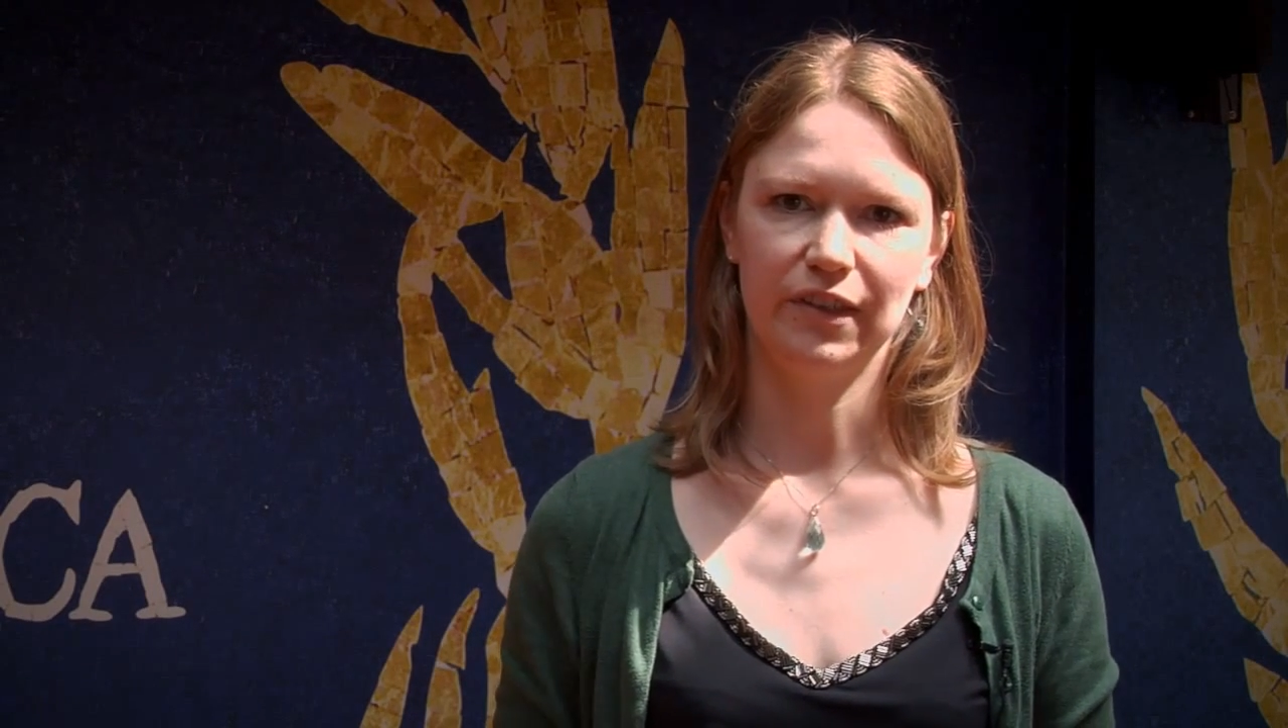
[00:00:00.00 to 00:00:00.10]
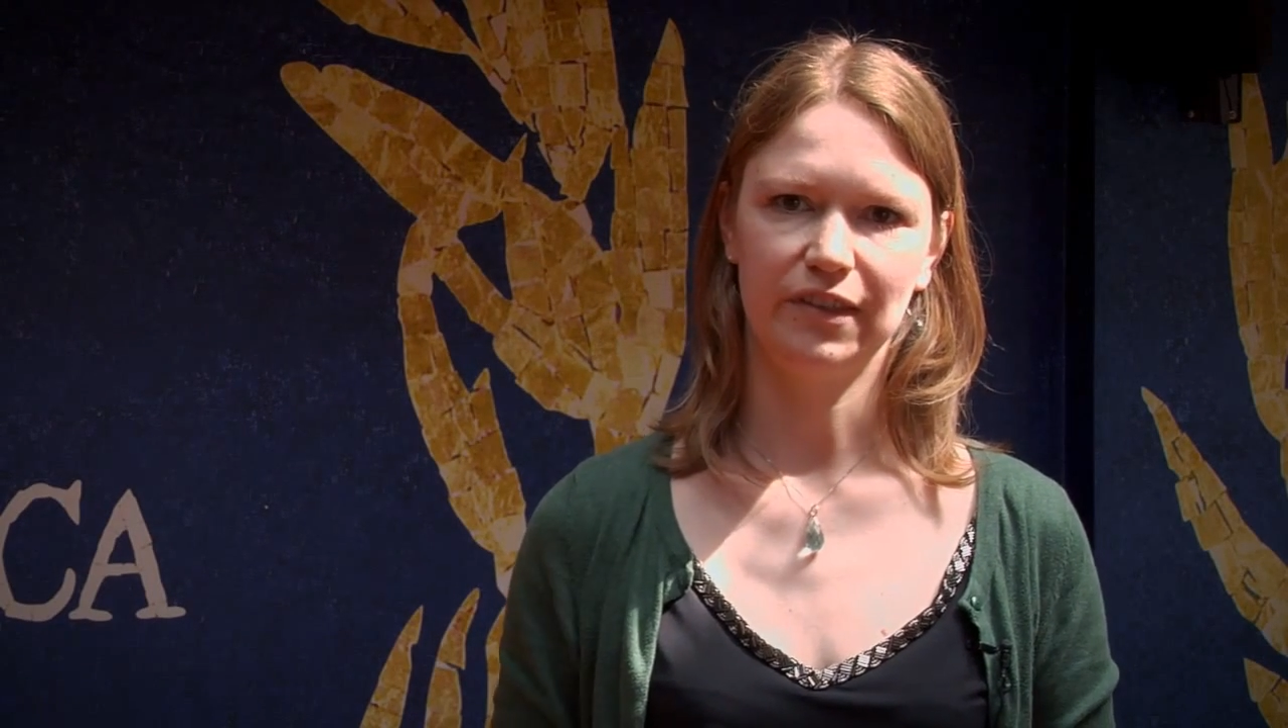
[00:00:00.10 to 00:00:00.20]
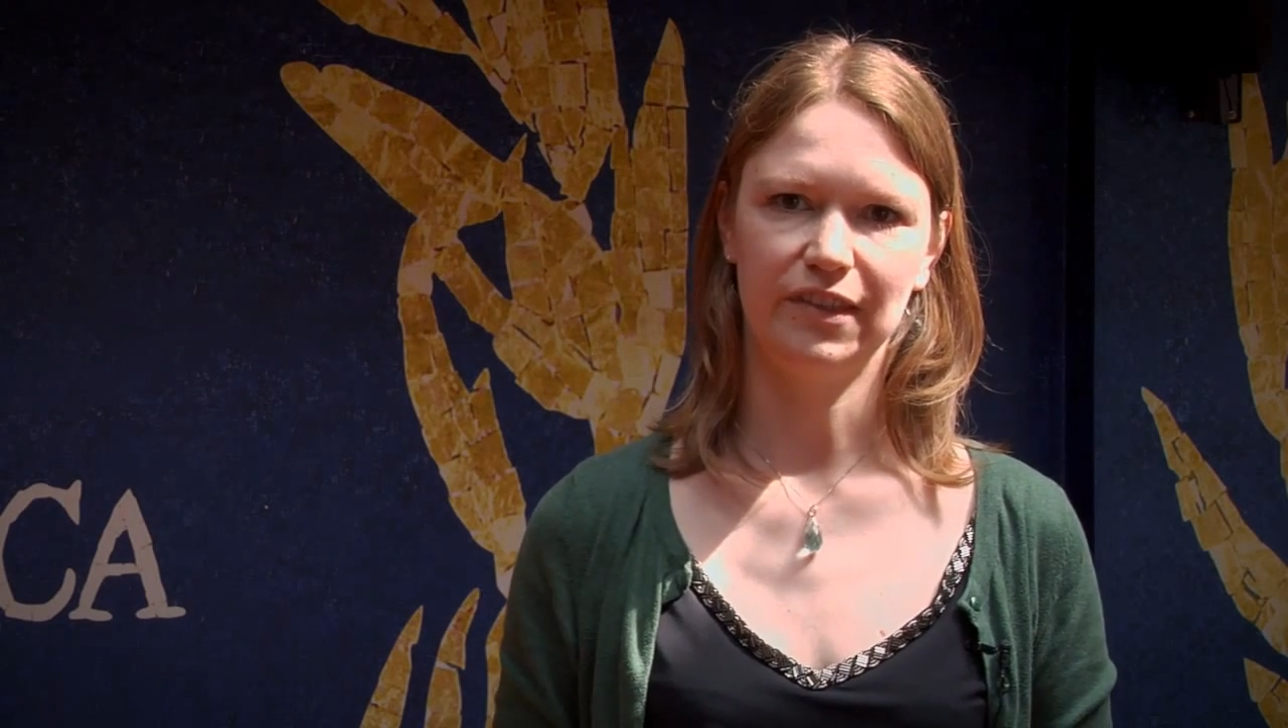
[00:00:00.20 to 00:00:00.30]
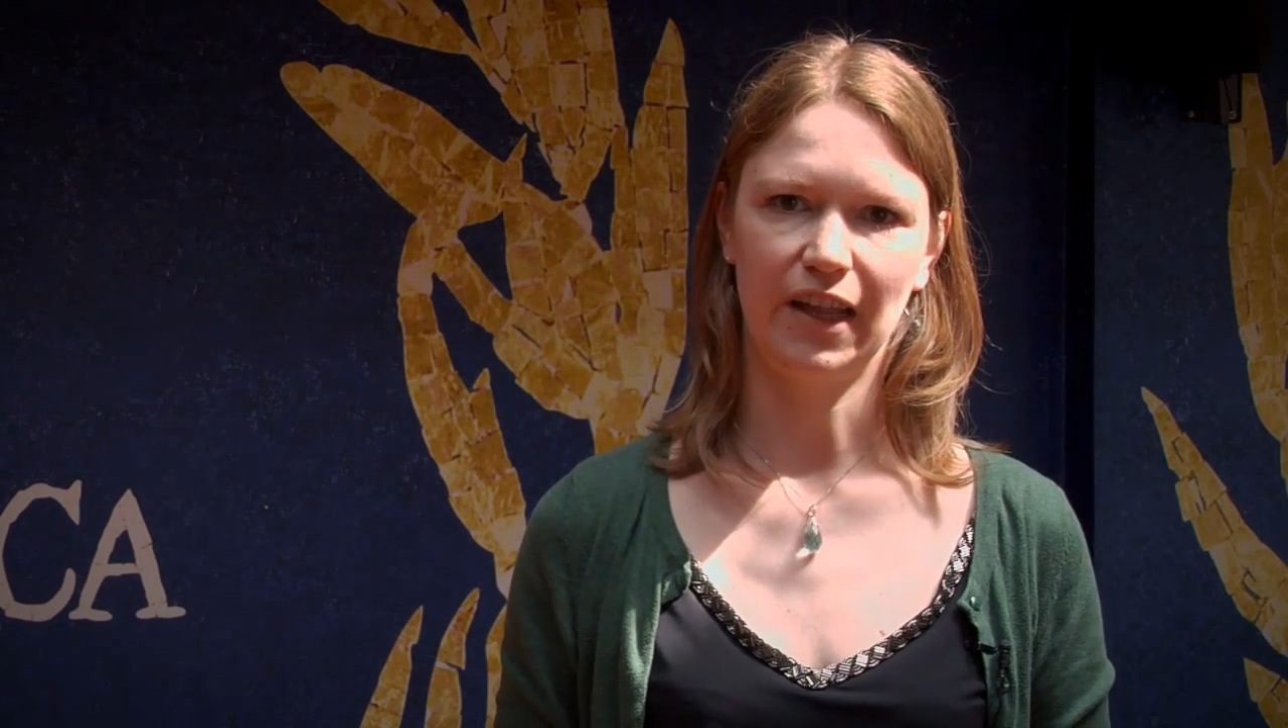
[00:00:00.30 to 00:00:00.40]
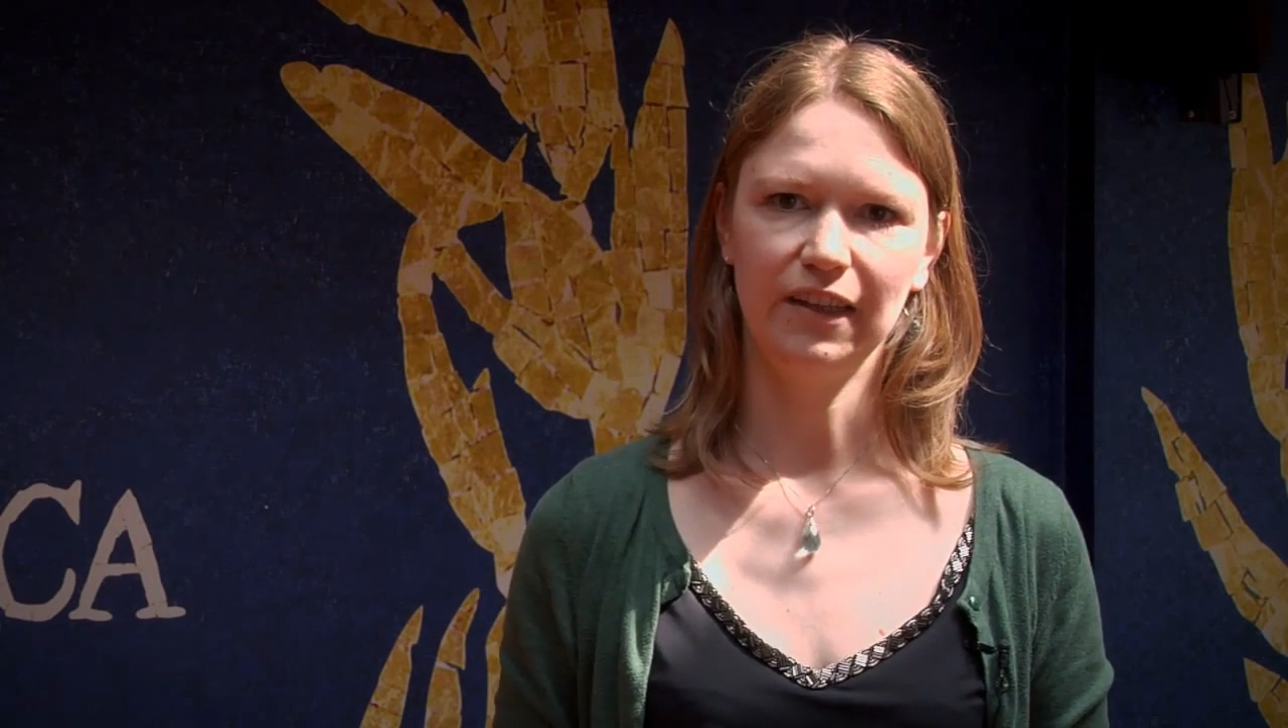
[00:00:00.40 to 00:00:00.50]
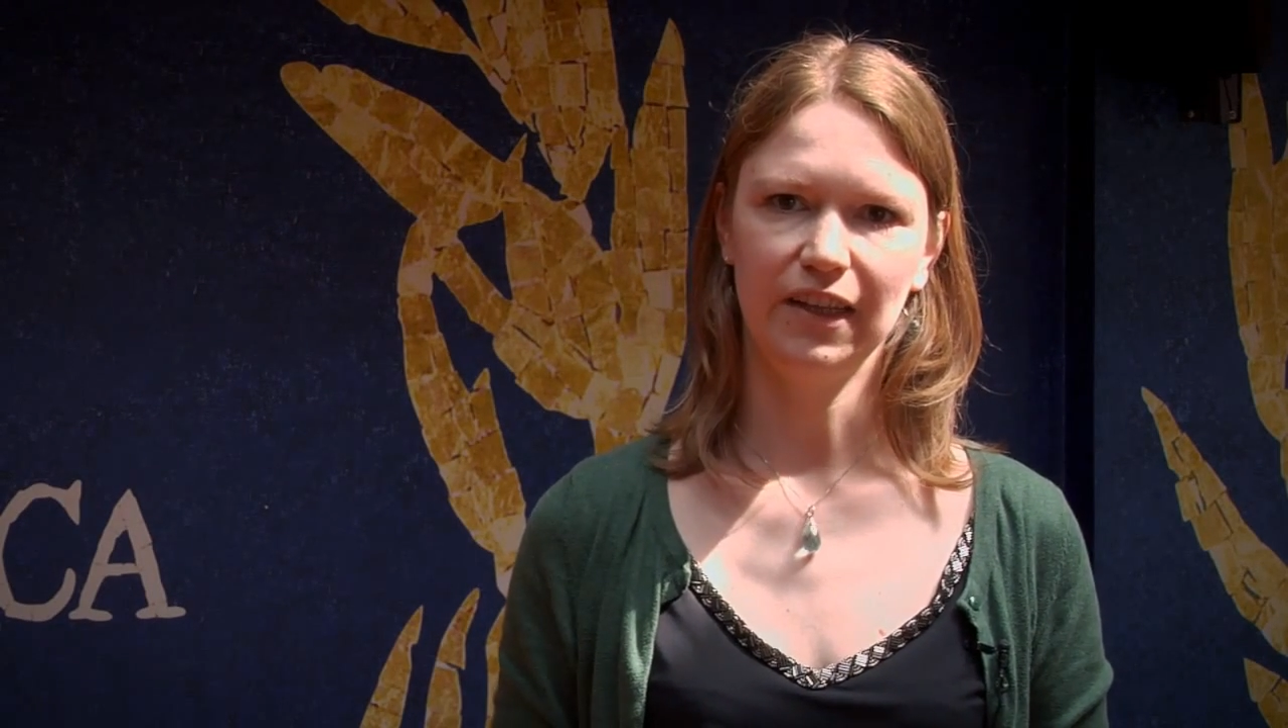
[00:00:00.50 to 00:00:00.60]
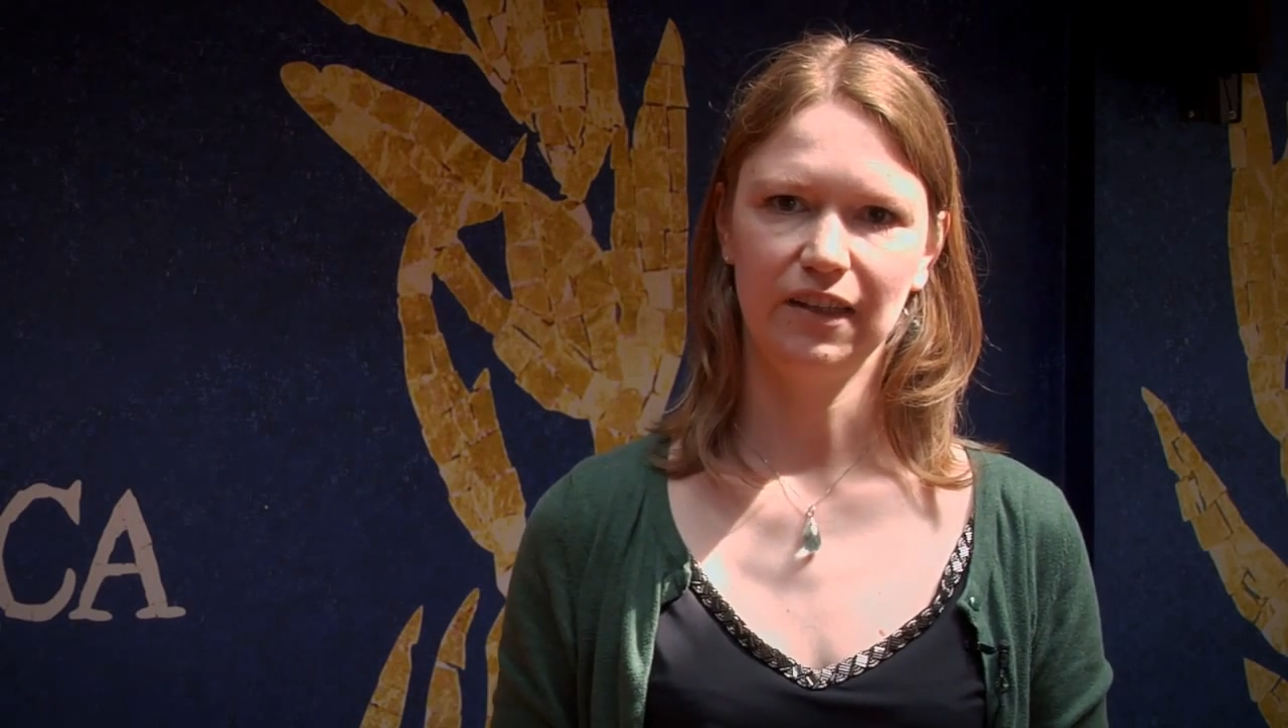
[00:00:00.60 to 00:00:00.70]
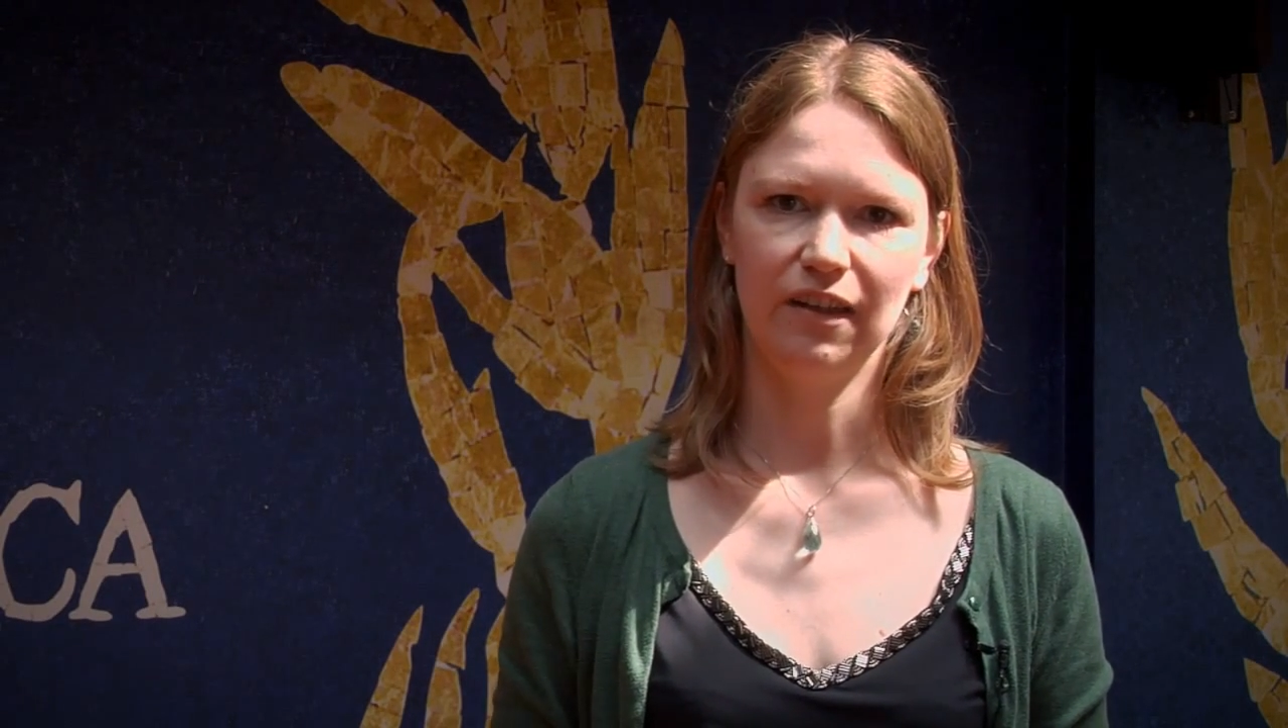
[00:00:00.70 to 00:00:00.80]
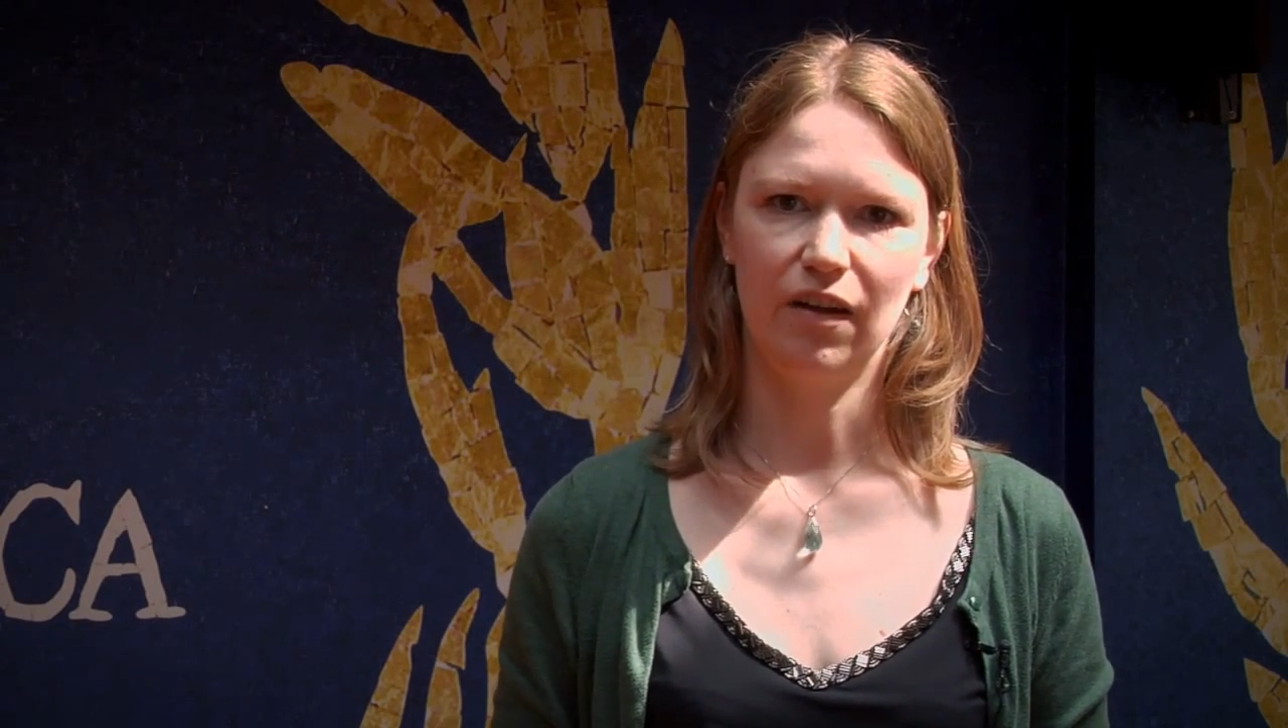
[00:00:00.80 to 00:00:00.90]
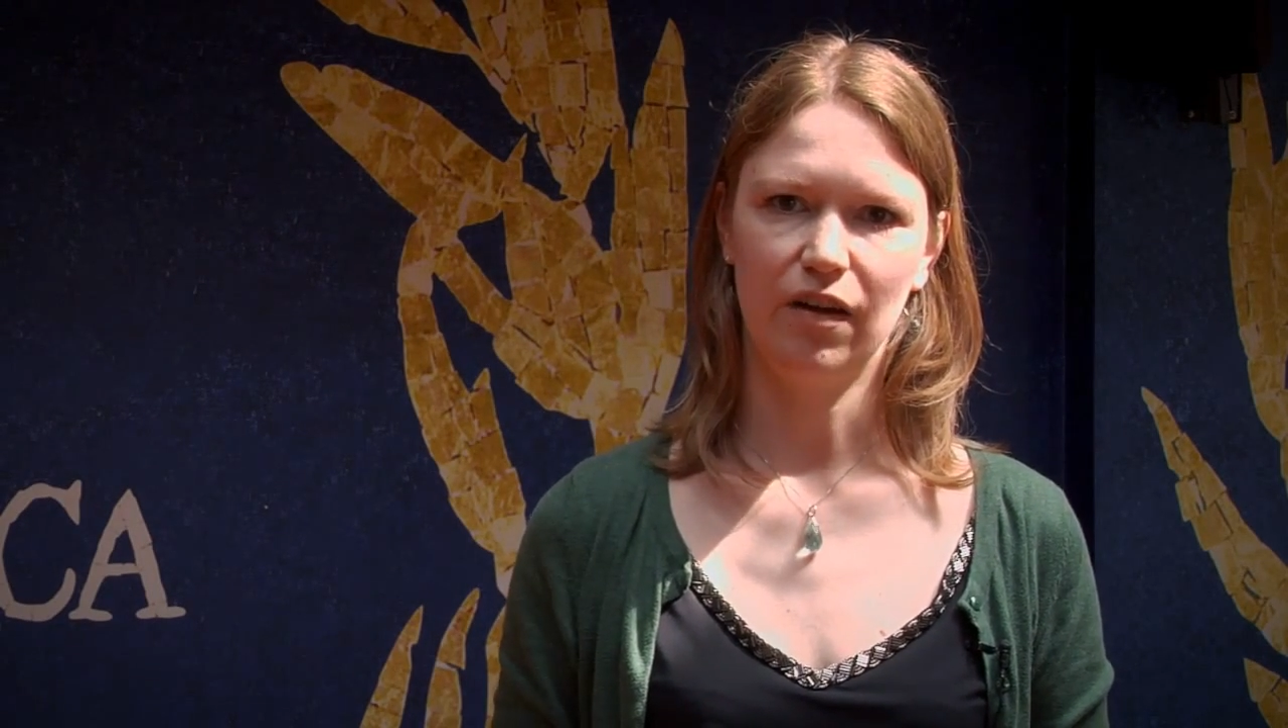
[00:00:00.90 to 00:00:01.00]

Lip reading: understanding